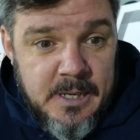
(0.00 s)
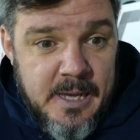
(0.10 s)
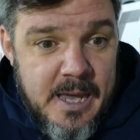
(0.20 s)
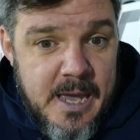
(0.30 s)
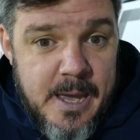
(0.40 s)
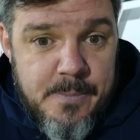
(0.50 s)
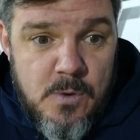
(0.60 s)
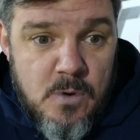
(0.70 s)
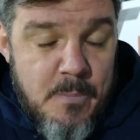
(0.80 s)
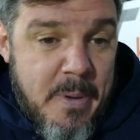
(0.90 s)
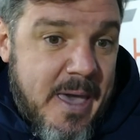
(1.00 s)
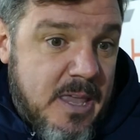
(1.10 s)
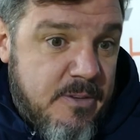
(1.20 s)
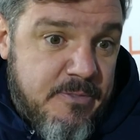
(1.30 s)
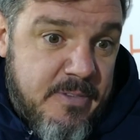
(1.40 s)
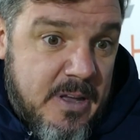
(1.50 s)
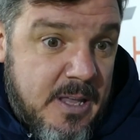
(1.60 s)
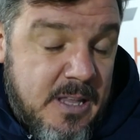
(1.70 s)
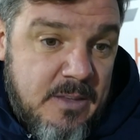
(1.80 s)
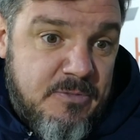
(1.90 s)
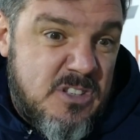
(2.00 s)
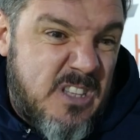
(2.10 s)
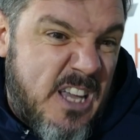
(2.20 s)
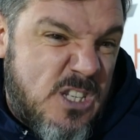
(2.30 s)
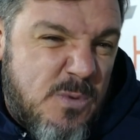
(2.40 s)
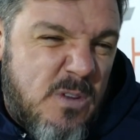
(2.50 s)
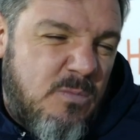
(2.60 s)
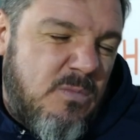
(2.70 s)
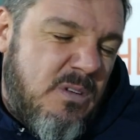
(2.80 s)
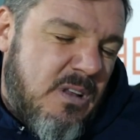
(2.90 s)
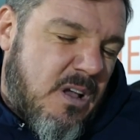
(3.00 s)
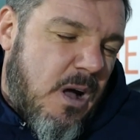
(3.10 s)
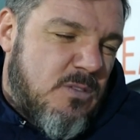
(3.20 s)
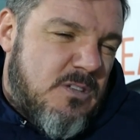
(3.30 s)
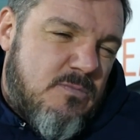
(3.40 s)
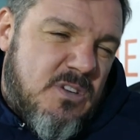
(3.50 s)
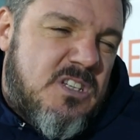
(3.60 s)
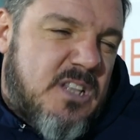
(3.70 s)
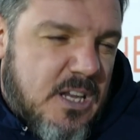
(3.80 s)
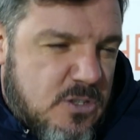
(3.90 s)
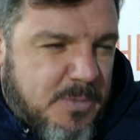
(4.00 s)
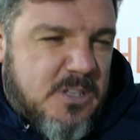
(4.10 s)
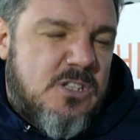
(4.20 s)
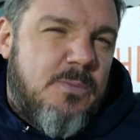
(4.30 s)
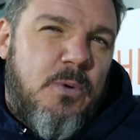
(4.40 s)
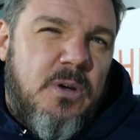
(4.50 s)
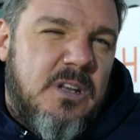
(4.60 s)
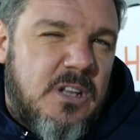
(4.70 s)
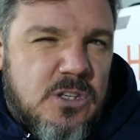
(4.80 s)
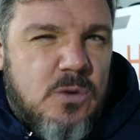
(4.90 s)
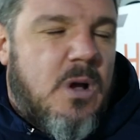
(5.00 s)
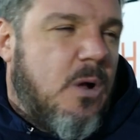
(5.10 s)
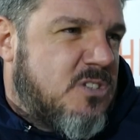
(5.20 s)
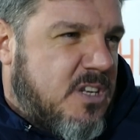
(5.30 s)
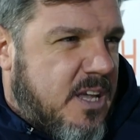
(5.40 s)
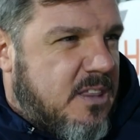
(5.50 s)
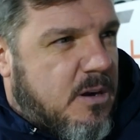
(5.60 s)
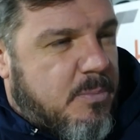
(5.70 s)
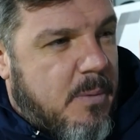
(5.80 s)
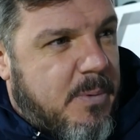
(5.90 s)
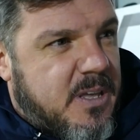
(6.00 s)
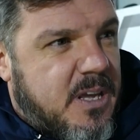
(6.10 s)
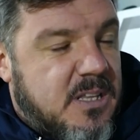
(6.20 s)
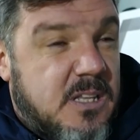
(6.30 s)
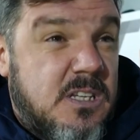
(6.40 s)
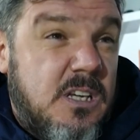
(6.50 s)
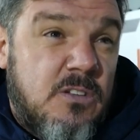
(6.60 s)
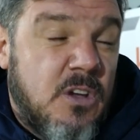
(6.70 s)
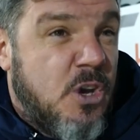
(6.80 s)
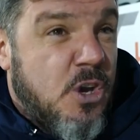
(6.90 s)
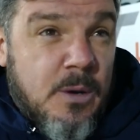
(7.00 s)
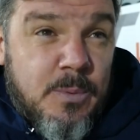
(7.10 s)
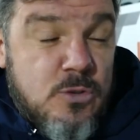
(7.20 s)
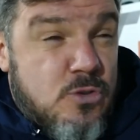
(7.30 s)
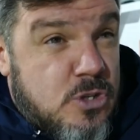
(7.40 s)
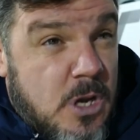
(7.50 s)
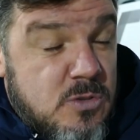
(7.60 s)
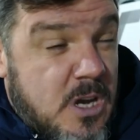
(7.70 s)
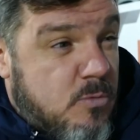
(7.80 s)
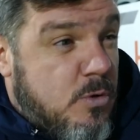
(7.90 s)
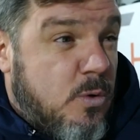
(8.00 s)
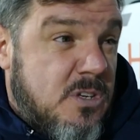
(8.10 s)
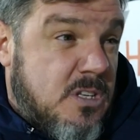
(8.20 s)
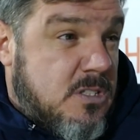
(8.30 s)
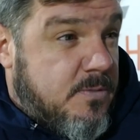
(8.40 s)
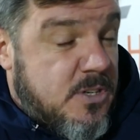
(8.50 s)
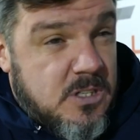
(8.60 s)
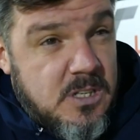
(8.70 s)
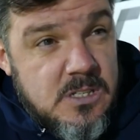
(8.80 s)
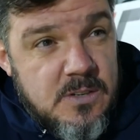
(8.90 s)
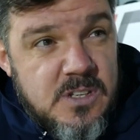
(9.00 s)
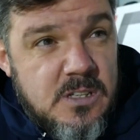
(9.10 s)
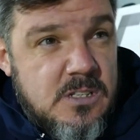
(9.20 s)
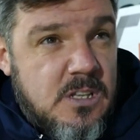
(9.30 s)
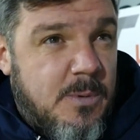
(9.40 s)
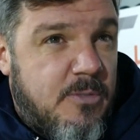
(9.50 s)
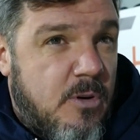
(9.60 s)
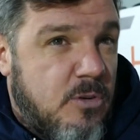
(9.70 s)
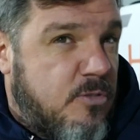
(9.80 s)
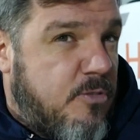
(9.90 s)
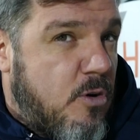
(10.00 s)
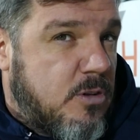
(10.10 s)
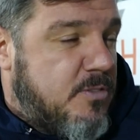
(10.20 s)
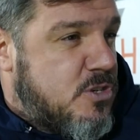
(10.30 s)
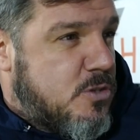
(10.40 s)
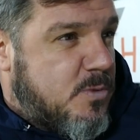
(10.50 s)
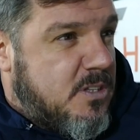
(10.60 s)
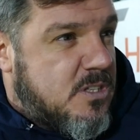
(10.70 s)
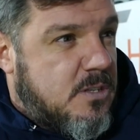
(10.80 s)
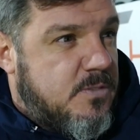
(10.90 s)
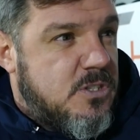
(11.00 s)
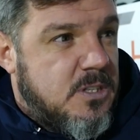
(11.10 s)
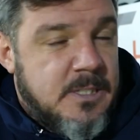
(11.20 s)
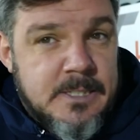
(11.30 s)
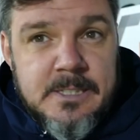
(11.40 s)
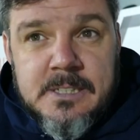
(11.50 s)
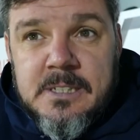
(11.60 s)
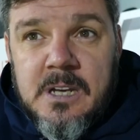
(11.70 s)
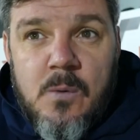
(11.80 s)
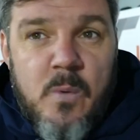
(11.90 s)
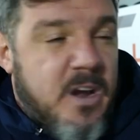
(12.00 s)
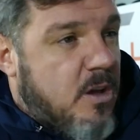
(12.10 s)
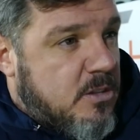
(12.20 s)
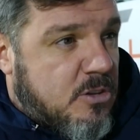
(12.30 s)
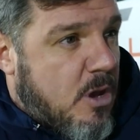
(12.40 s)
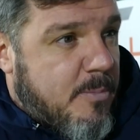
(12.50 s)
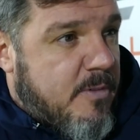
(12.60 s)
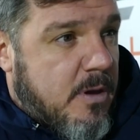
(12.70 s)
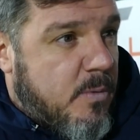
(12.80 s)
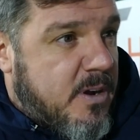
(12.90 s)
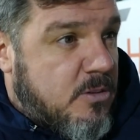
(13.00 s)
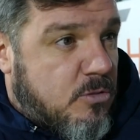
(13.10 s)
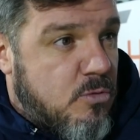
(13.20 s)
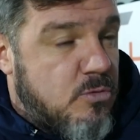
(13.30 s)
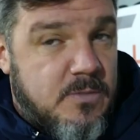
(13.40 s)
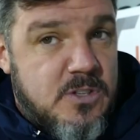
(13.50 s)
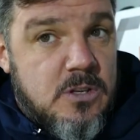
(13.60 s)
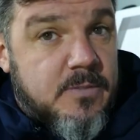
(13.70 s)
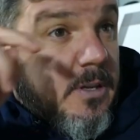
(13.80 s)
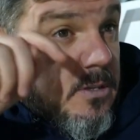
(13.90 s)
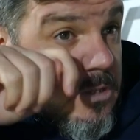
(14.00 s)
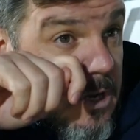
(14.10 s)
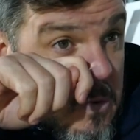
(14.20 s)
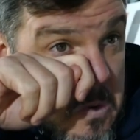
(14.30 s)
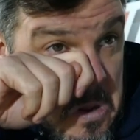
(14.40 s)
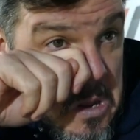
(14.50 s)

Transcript: We were competitive in different stages. We let goals in and restart, which is a bit disappointing. The two goals in the end are a proper kick in the teeth. But it just shows you how ruthless this division is. I've said this to you before. There's four divisions within this division, and we're not on the top of it. We're in the tour division of it. So,